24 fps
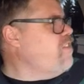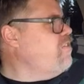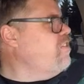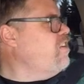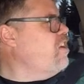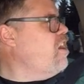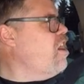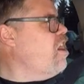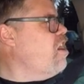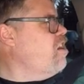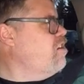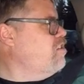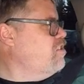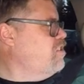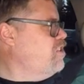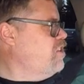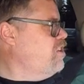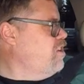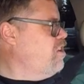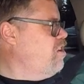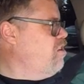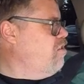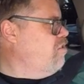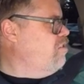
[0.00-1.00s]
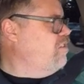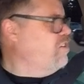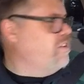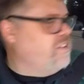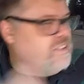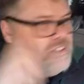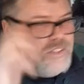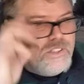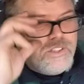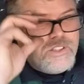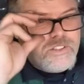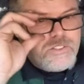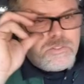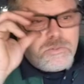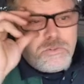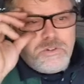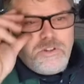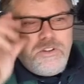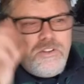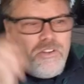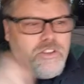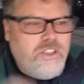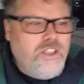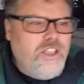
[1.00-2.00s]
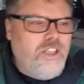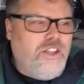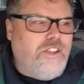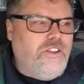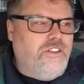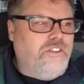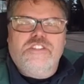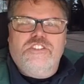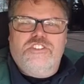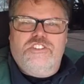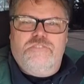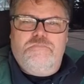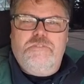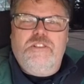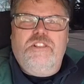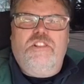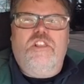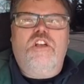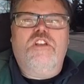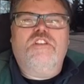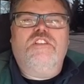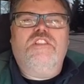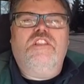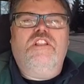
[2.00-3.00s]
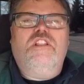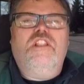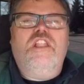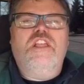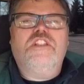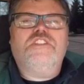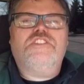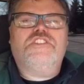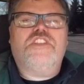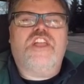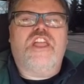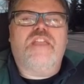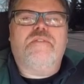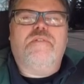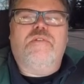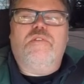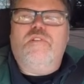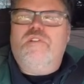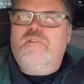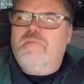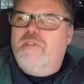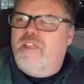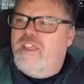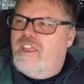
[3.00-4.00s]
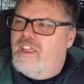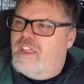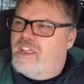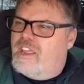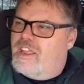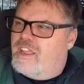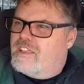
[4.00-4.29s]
cars to go. So we're doing good. It should be a long little lunchtime, it will be.